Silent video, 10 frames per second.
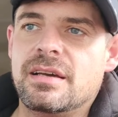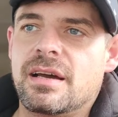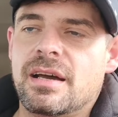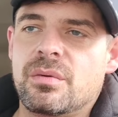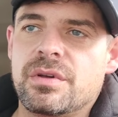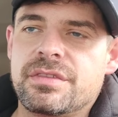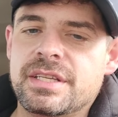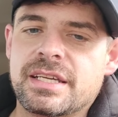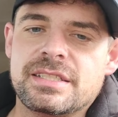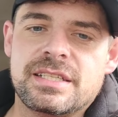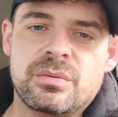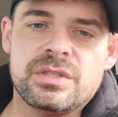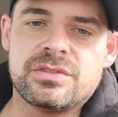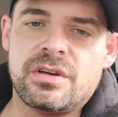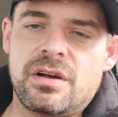with the nicotine
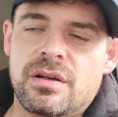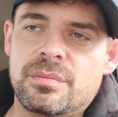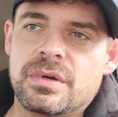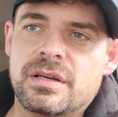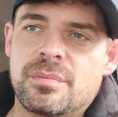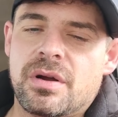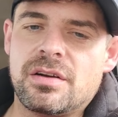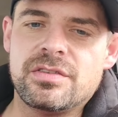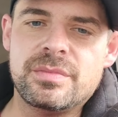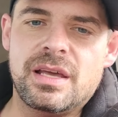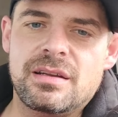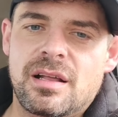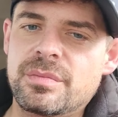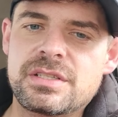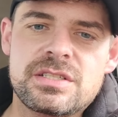withdrawal, but apart from that,
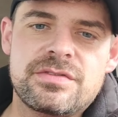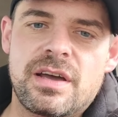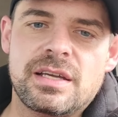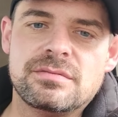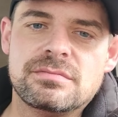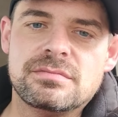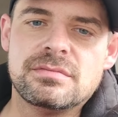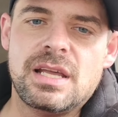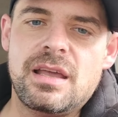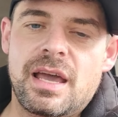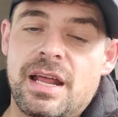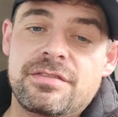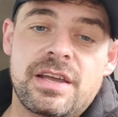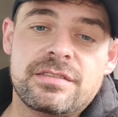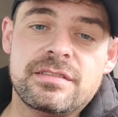I'll be just fine. And I have
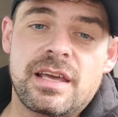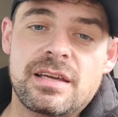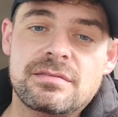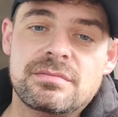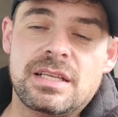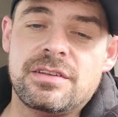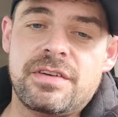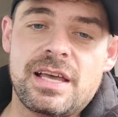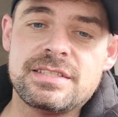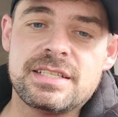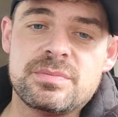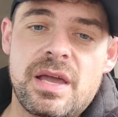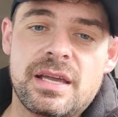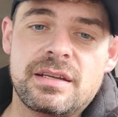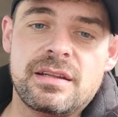faith in that, and the fasting is
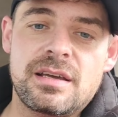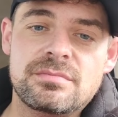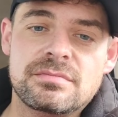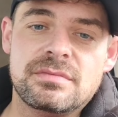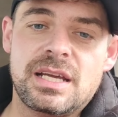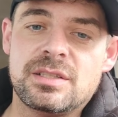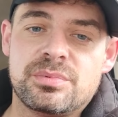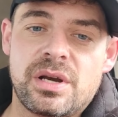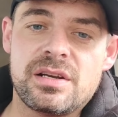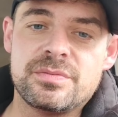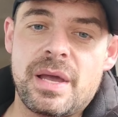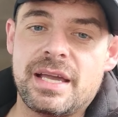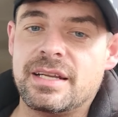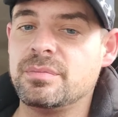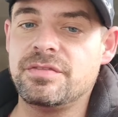backing it up, and the prayer is
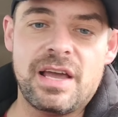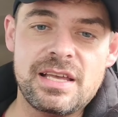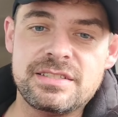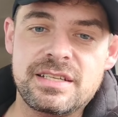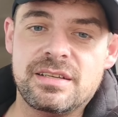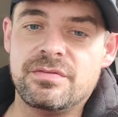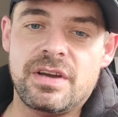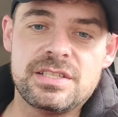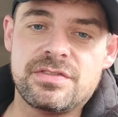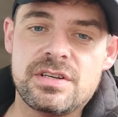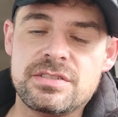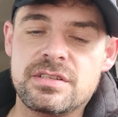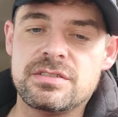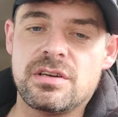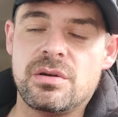backing up the fasting, and vice
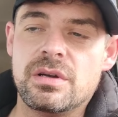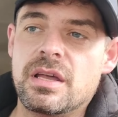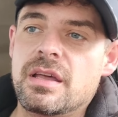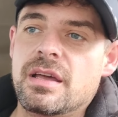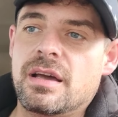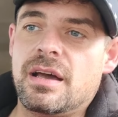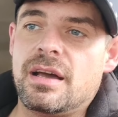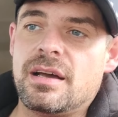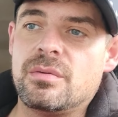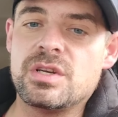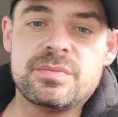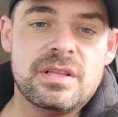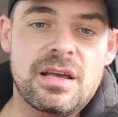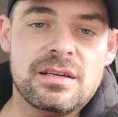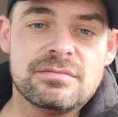versa. So wish me
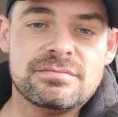luck.